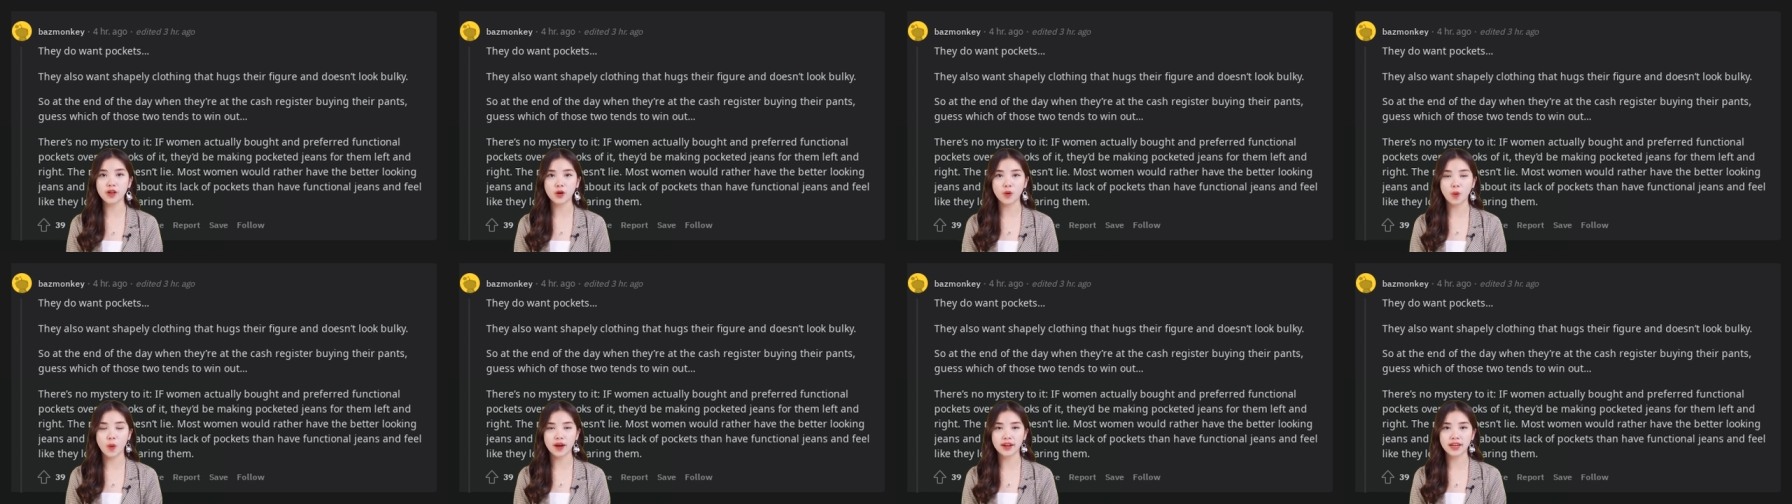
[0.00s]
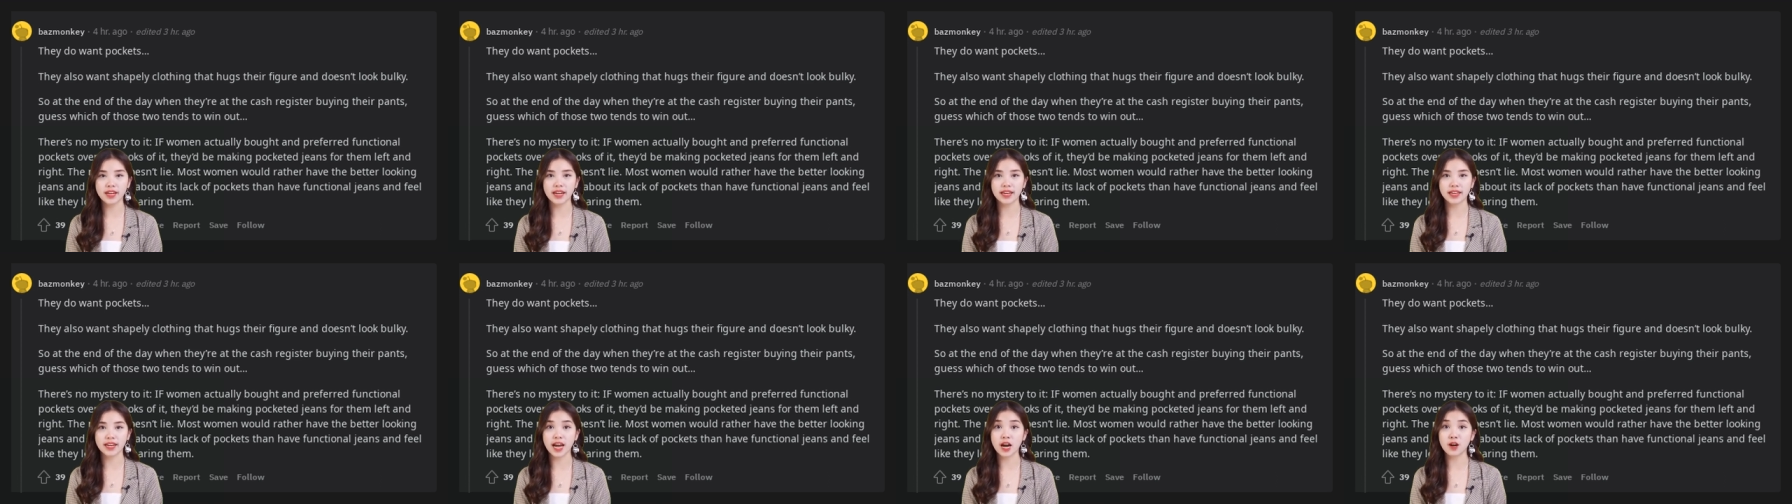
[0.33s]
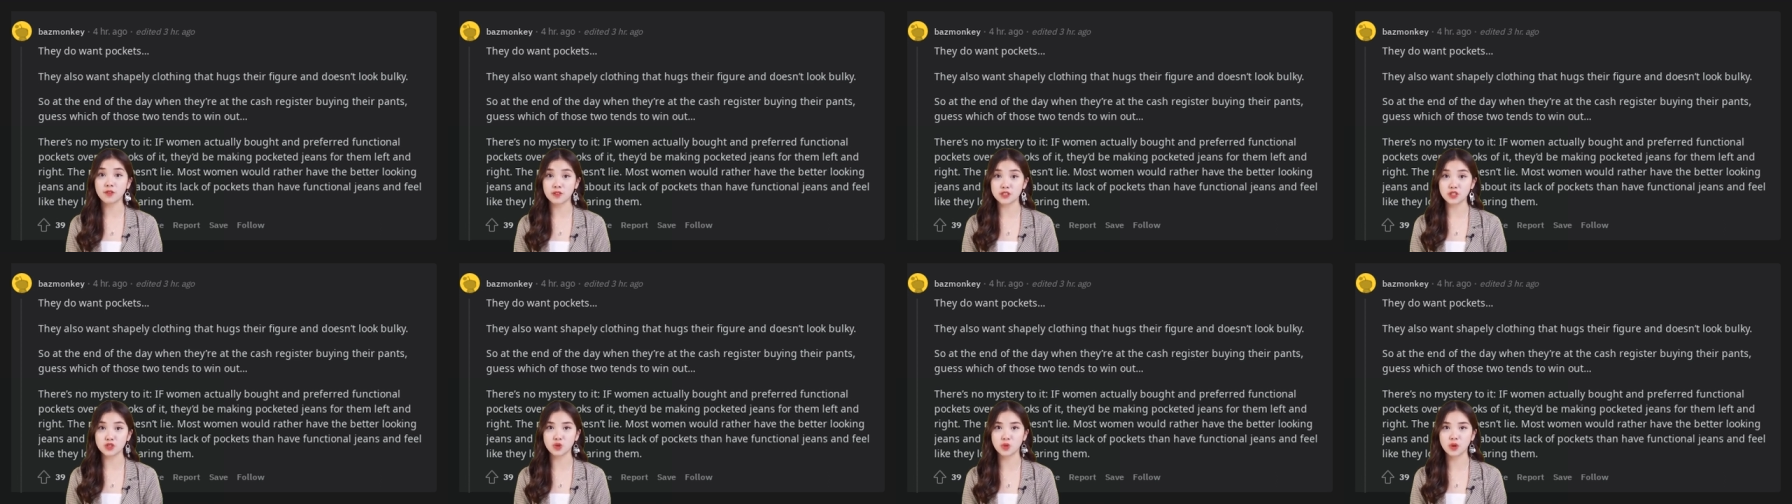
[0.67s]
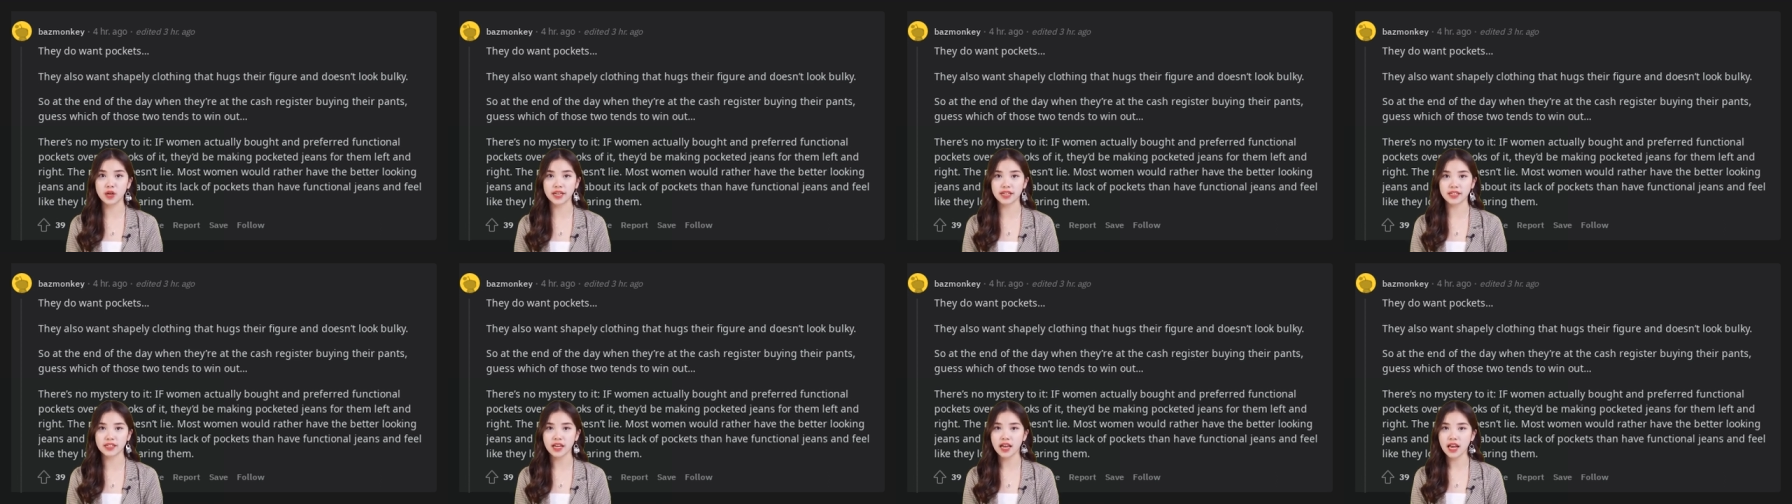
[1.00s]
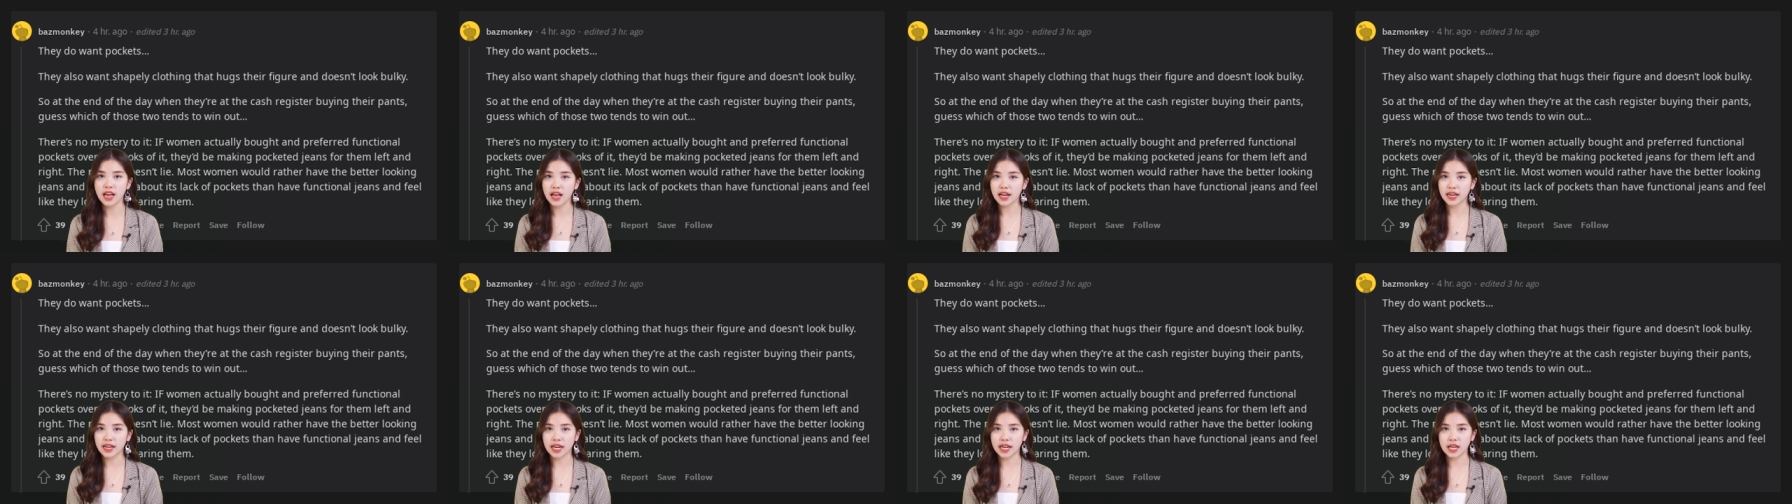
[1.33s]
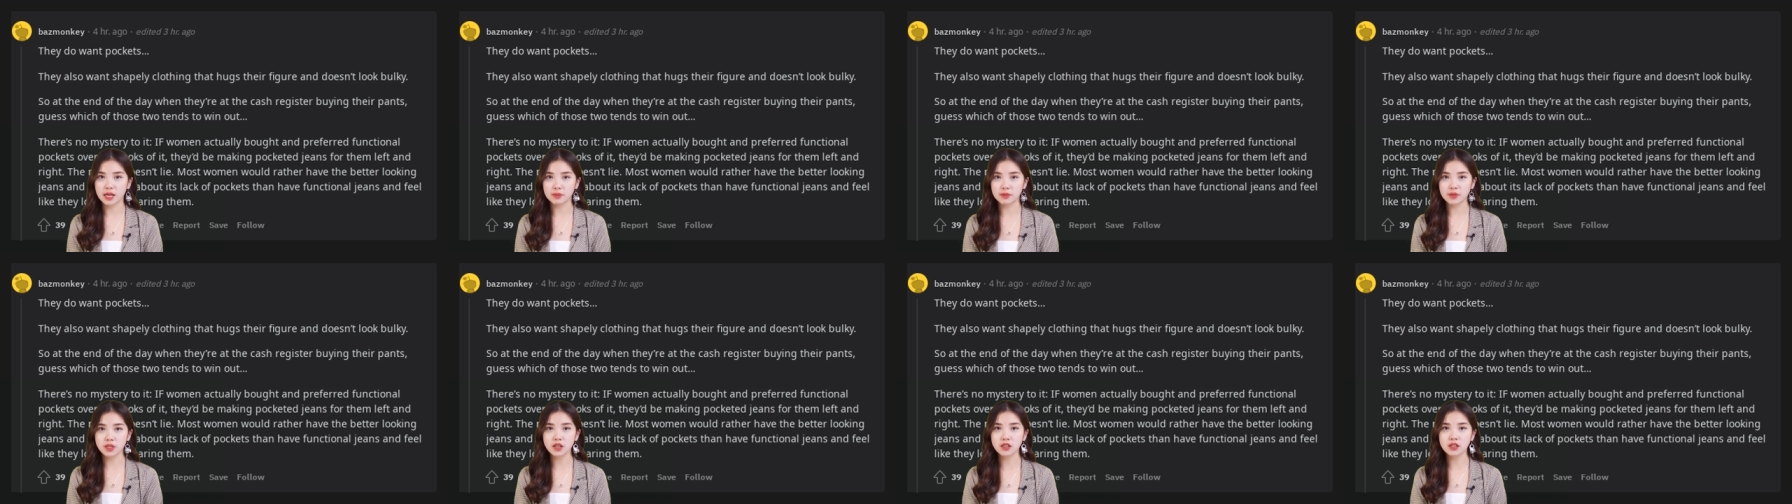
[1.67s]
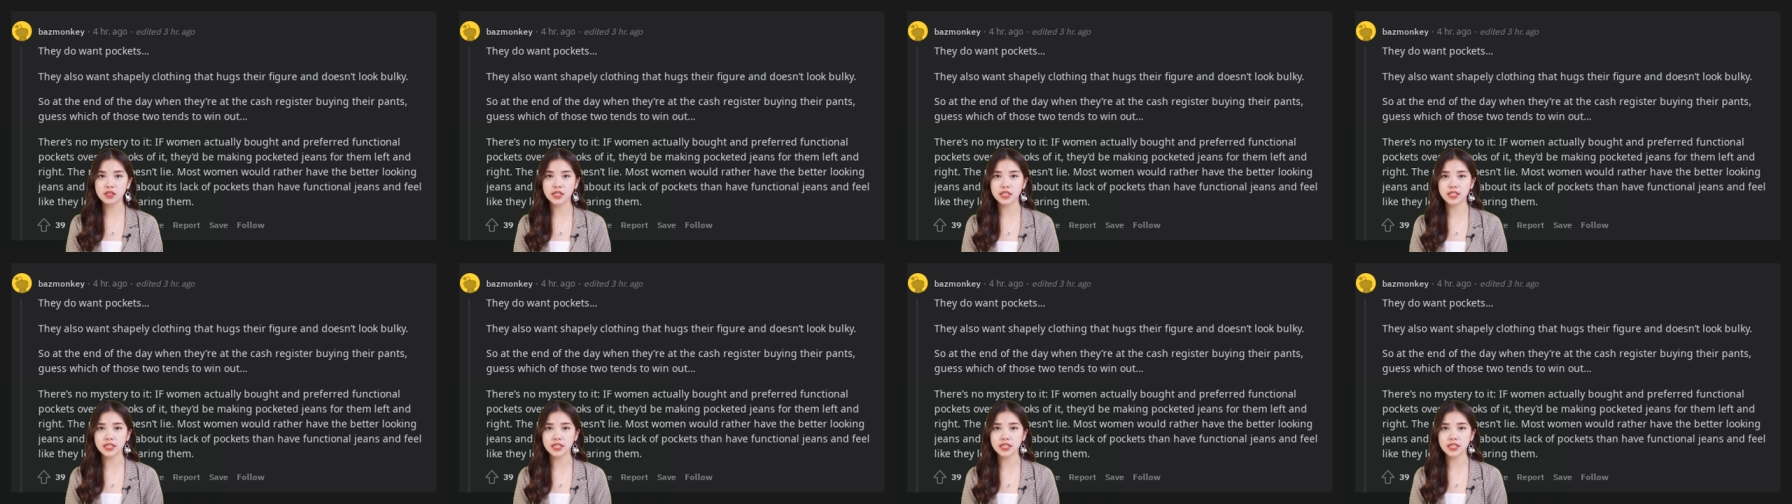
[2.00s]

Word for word: So at the end of the day, when they're at the